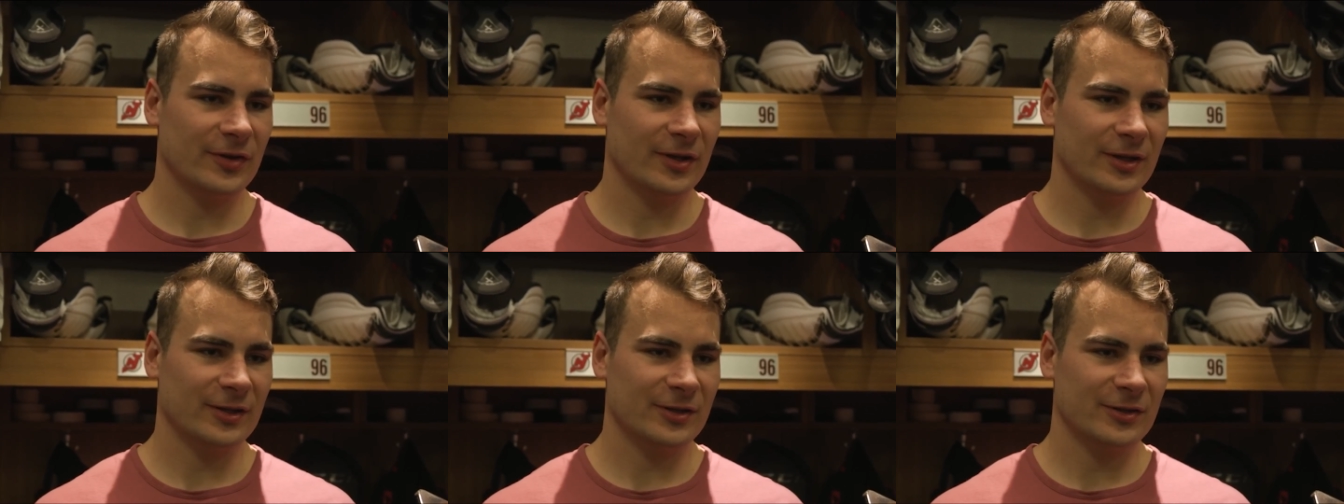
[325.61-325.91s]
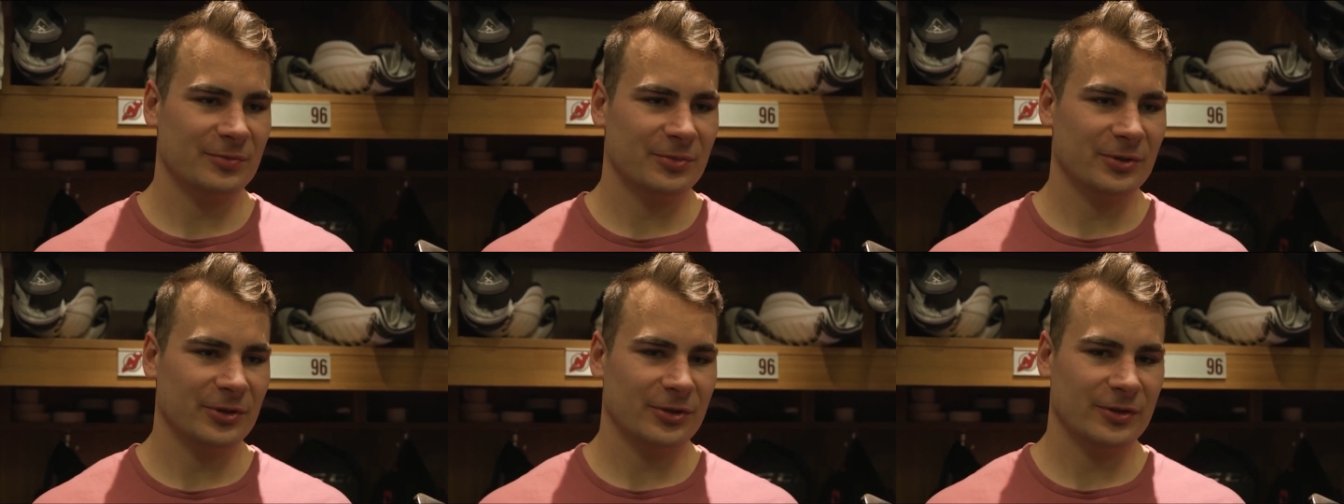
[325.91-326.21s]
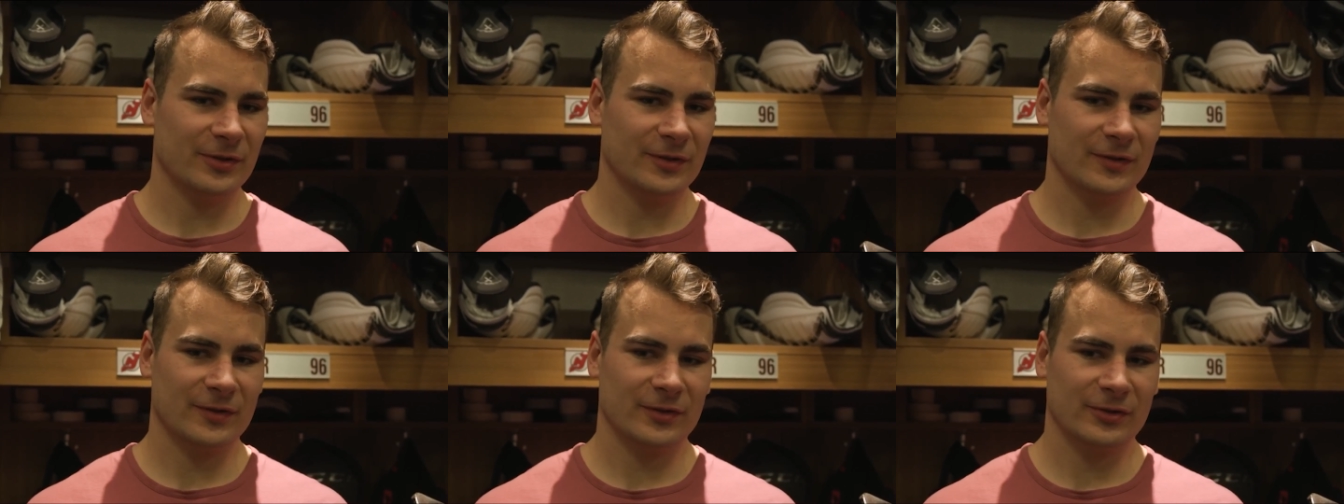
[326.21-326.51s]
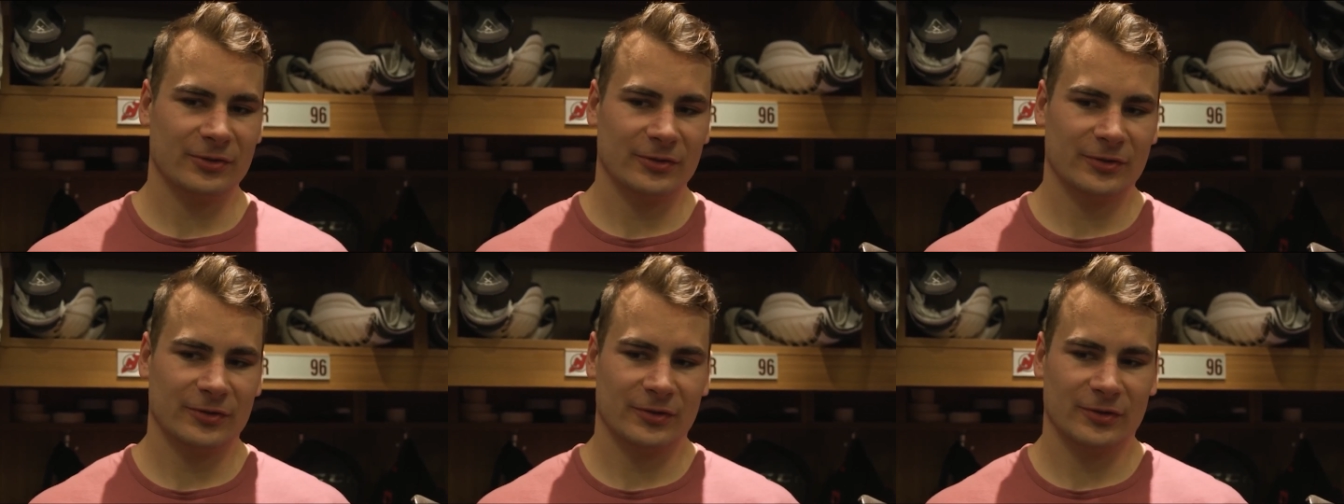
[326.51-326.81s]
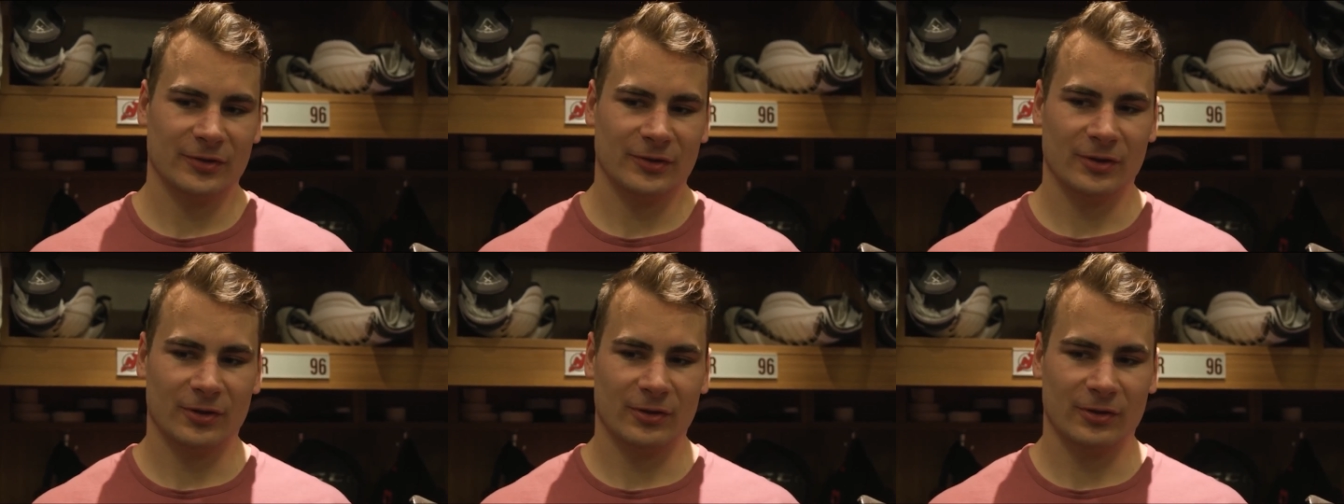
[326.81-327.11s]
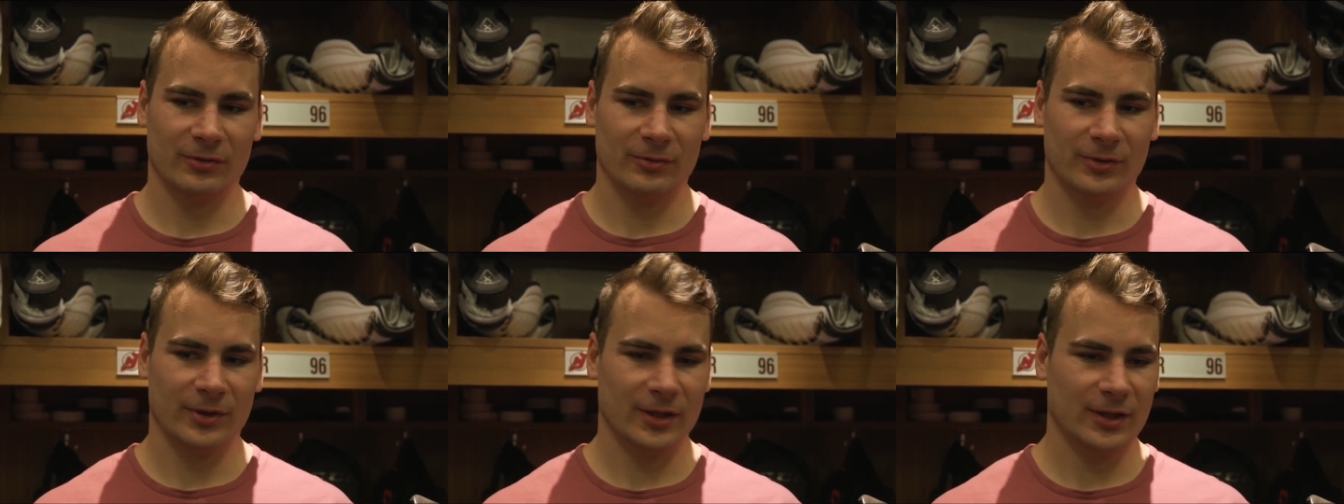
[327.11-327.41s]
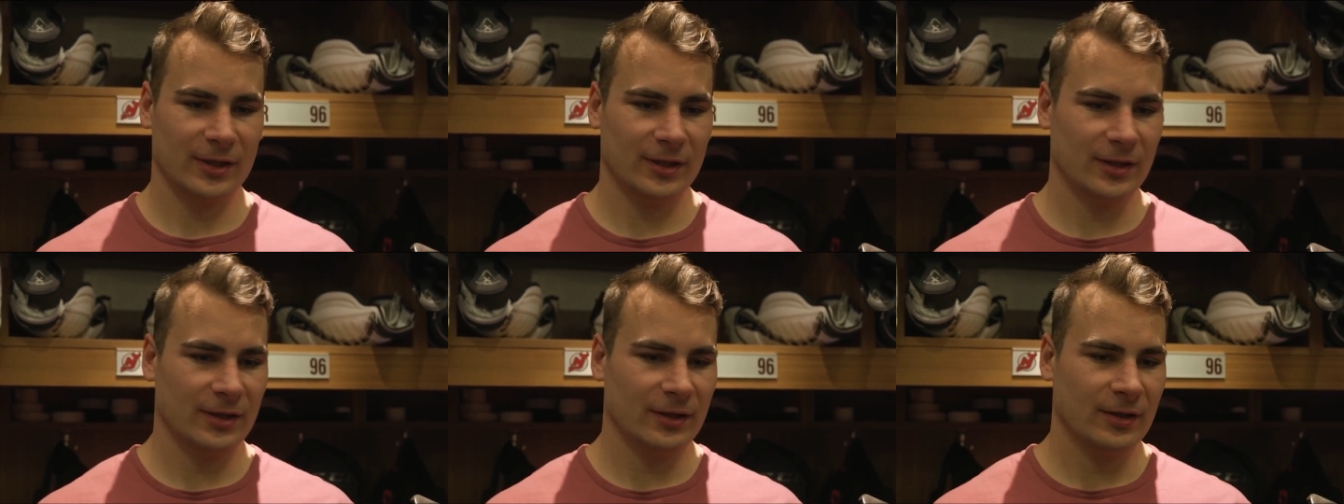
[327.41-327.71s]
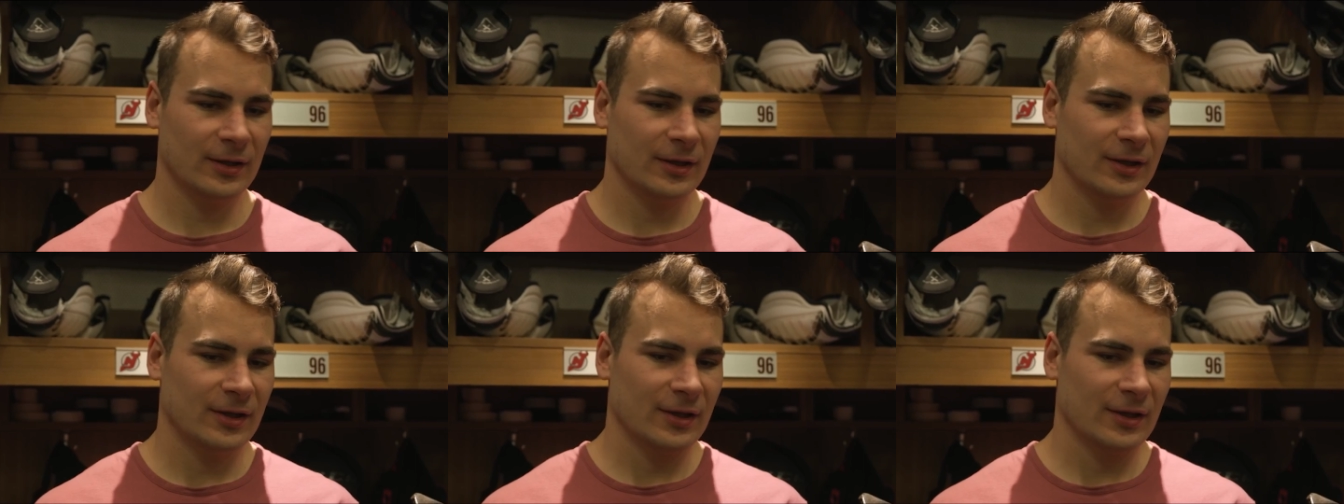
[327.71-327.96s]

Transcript: that experience and just you know the way he